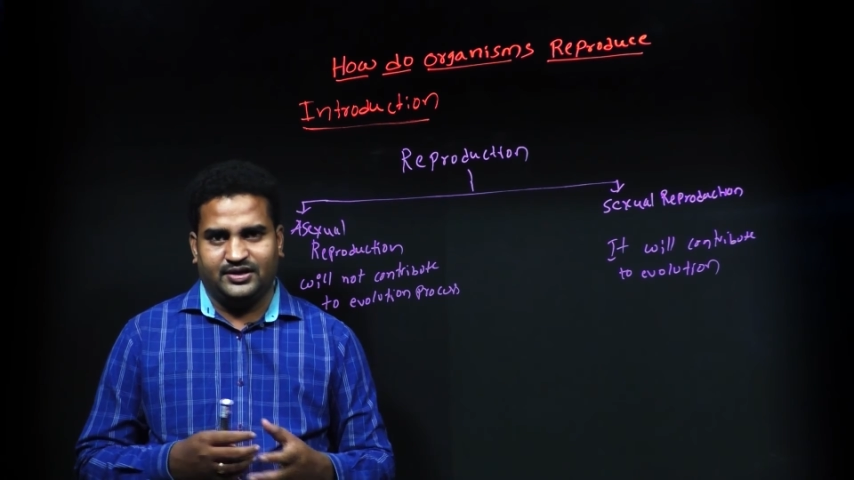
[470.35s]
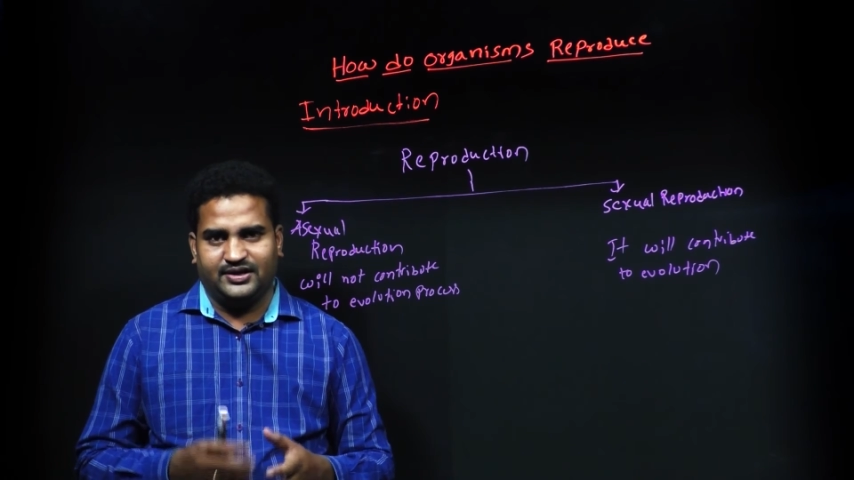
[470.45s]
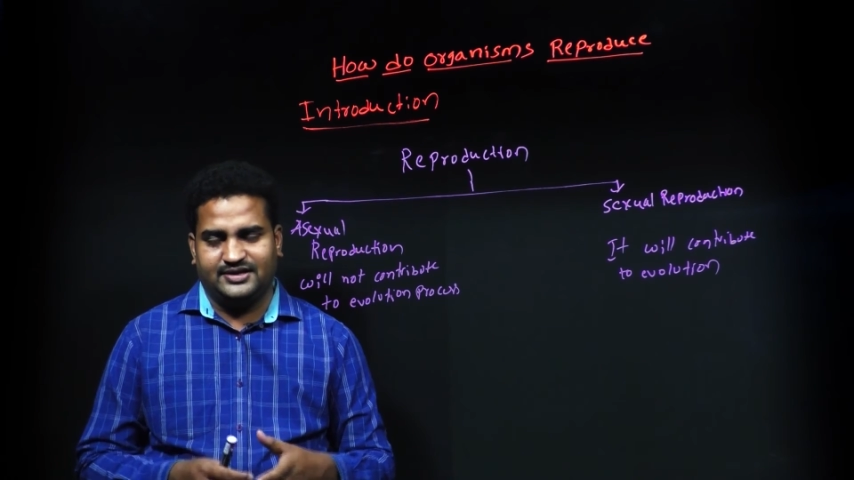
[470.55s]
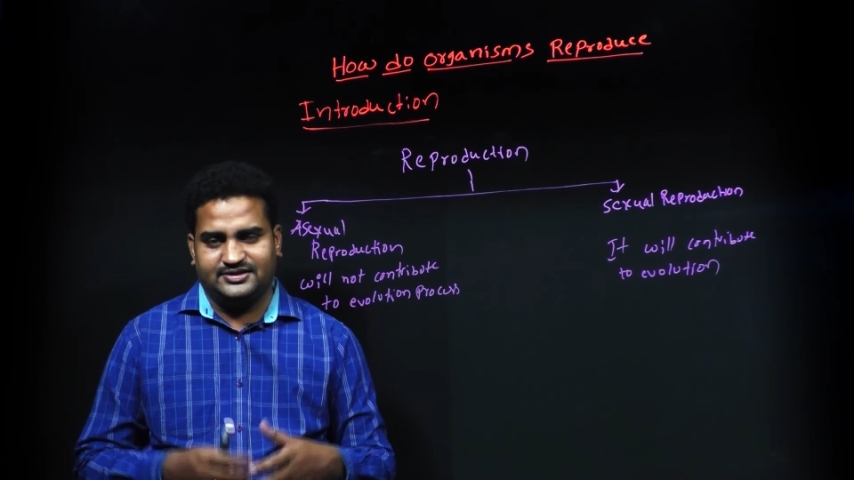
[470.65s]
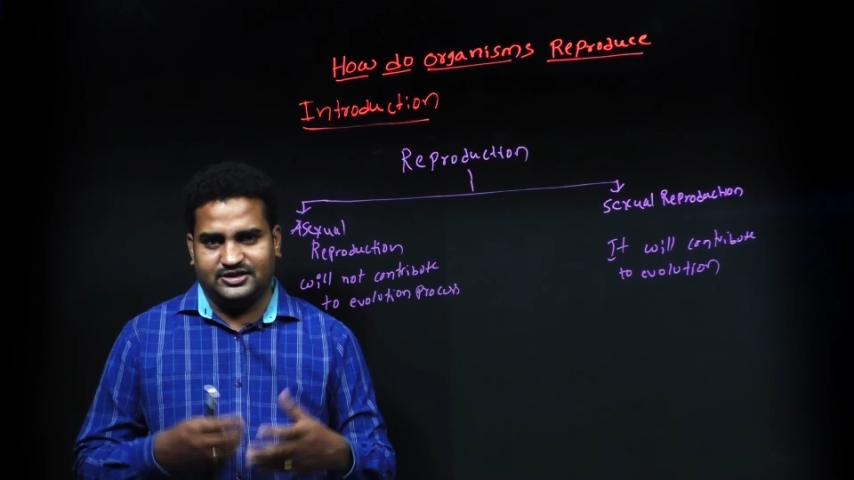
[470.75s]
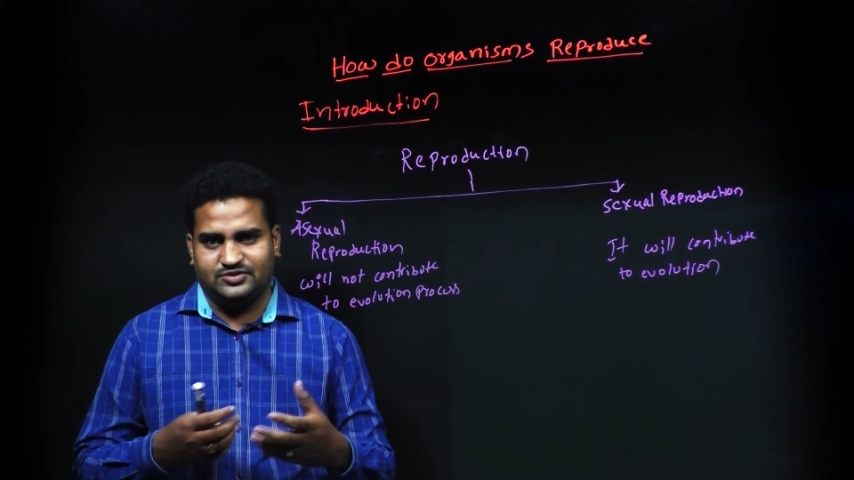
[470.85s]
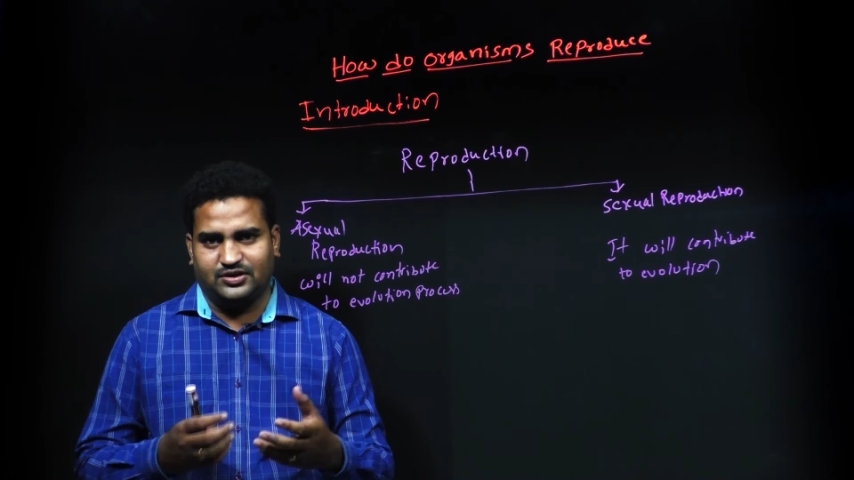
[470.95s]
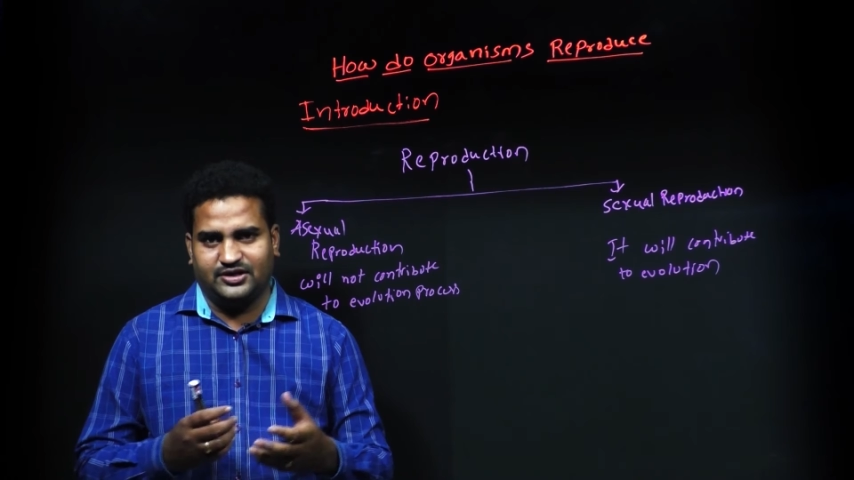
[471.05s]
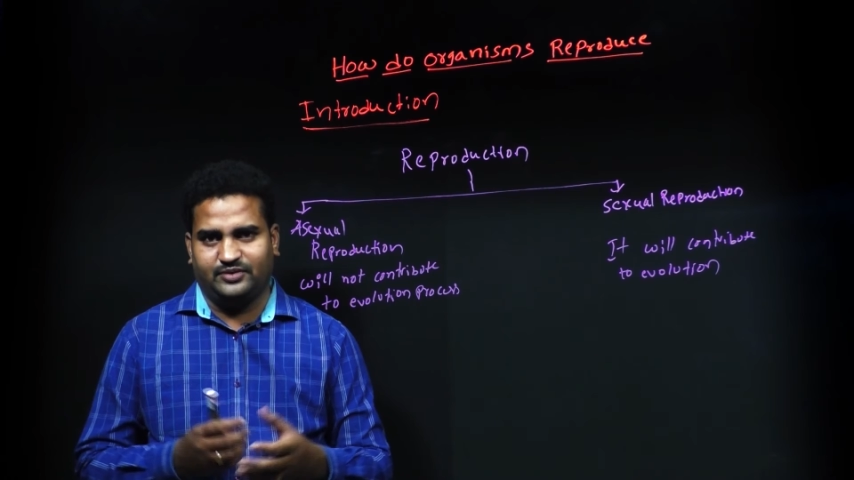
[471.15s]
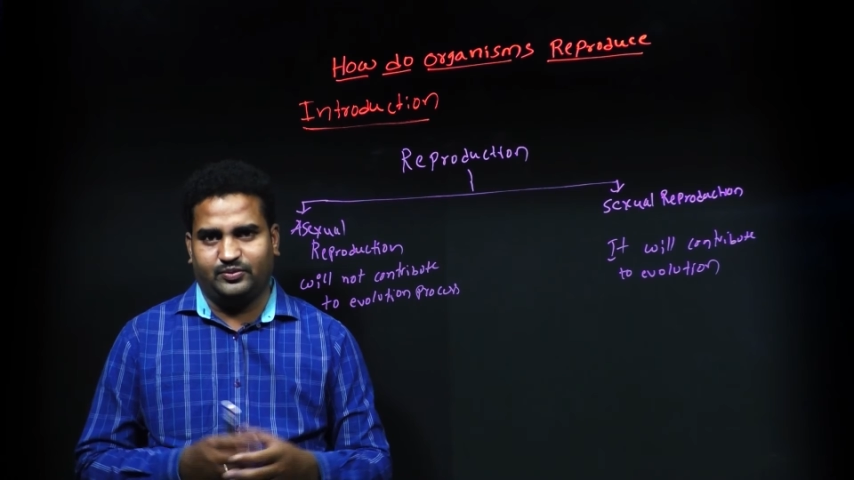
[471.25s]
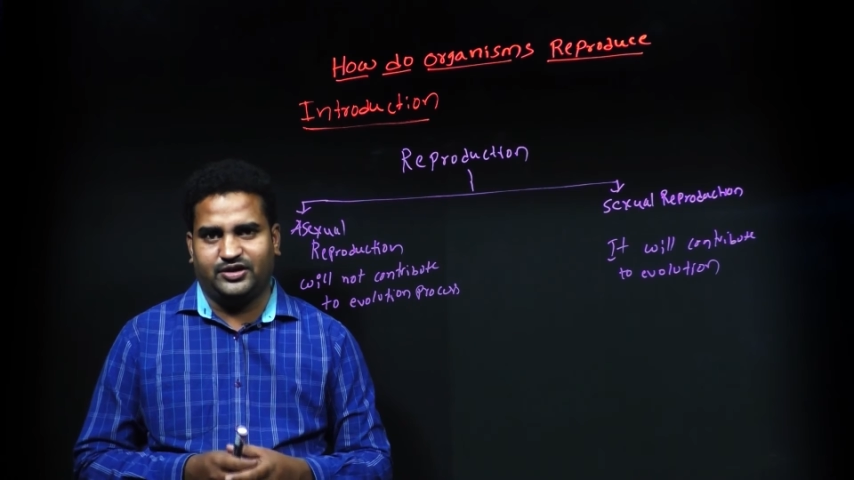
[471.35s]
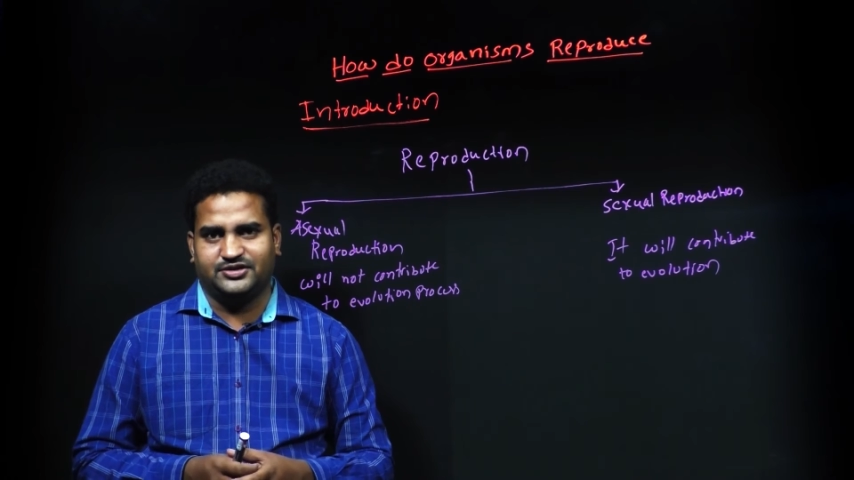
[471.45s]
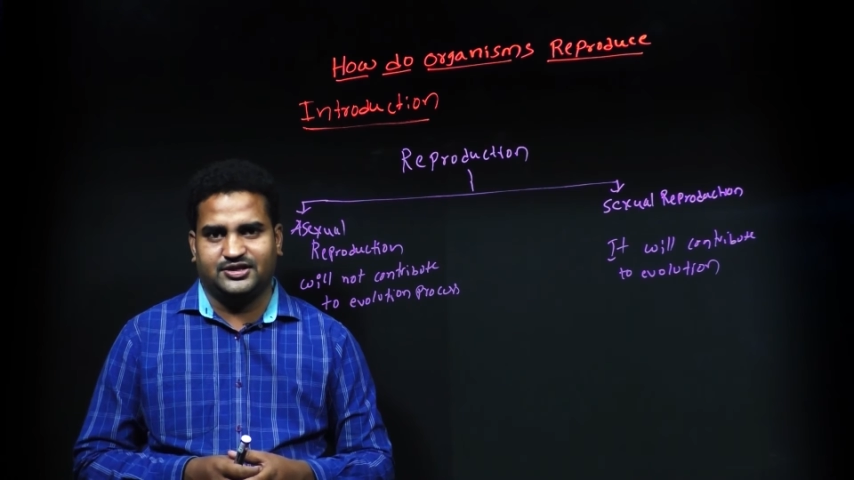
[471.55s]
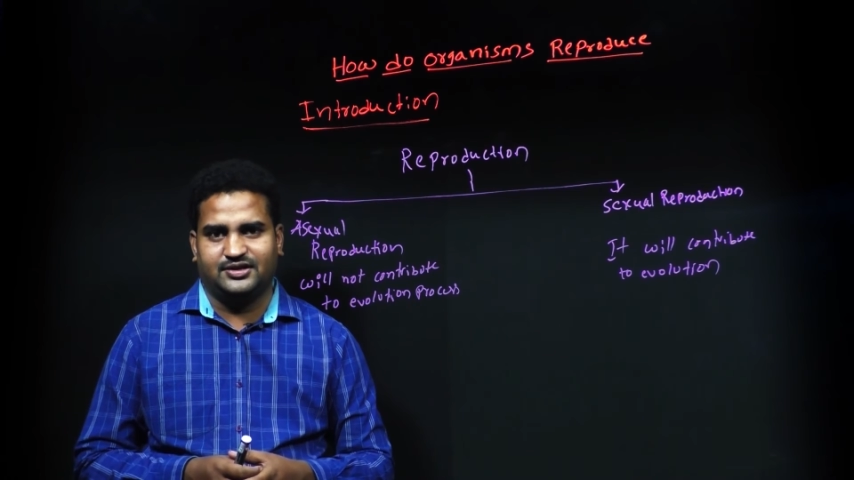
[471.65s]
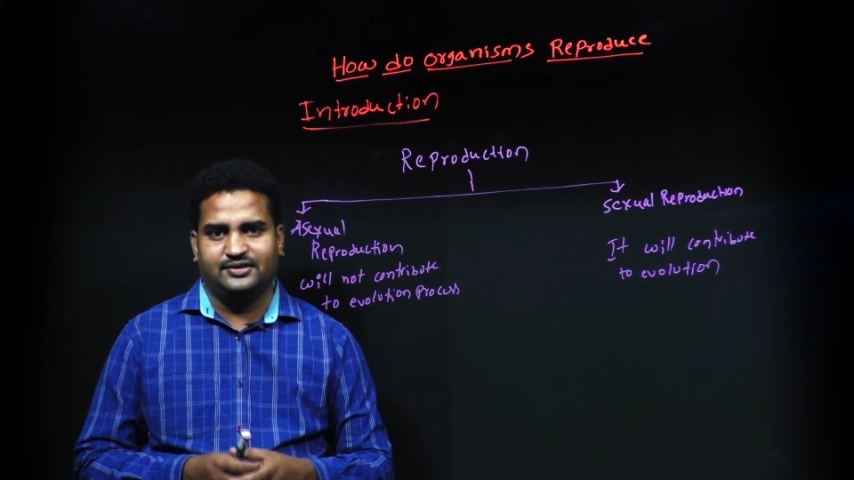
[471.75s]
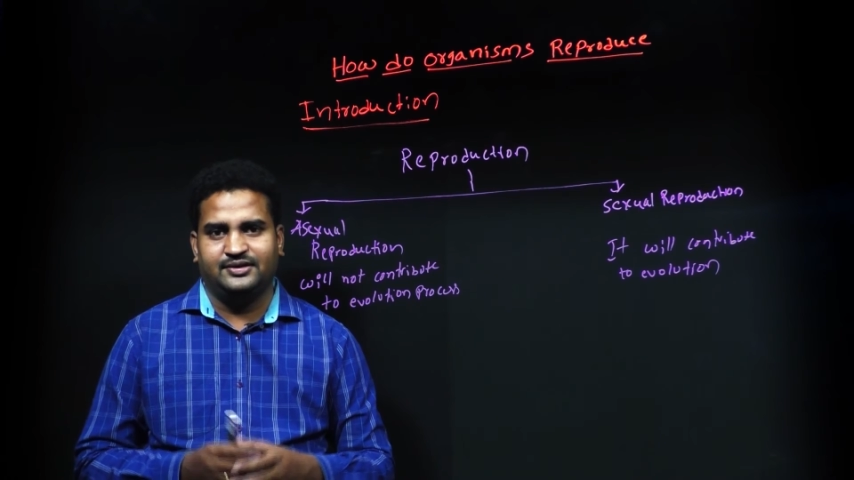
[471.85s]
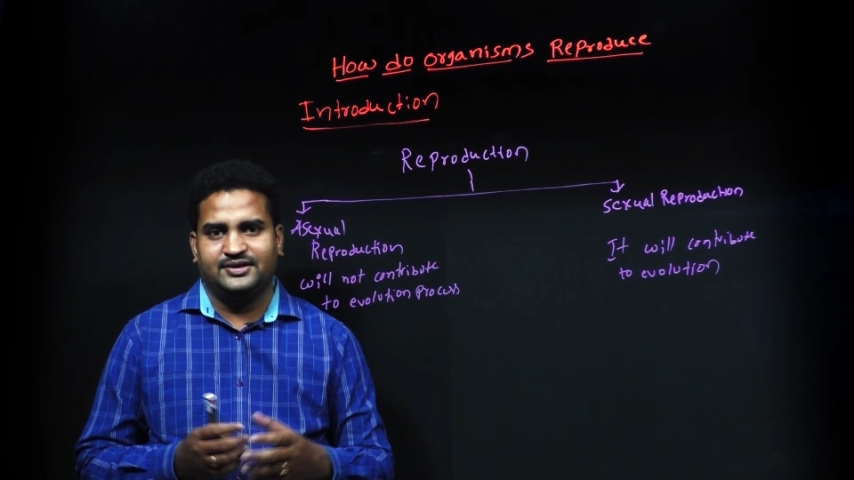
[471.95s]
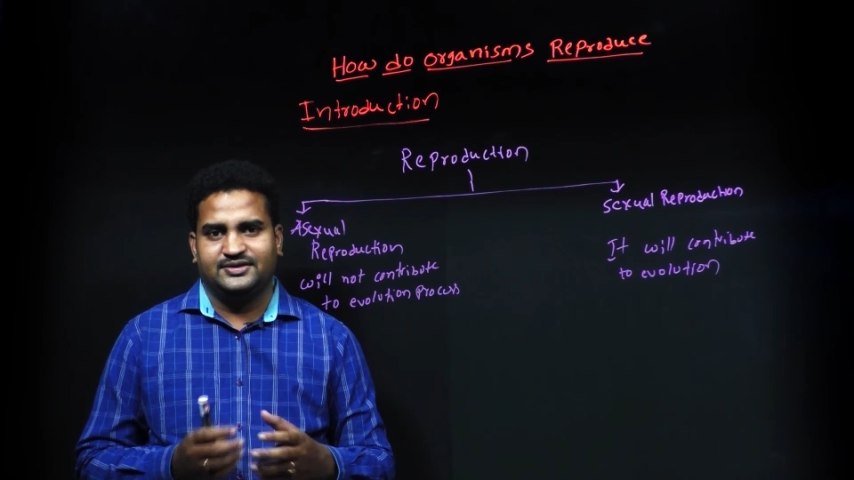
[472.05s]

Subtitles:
In asexual reproduction,